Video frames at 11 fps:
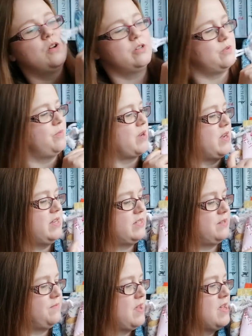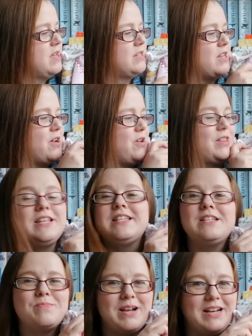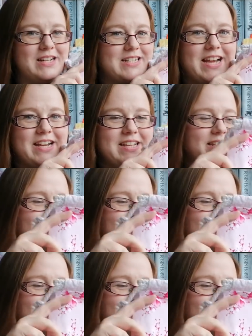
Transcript: hold it up, guys. So this is my little tiny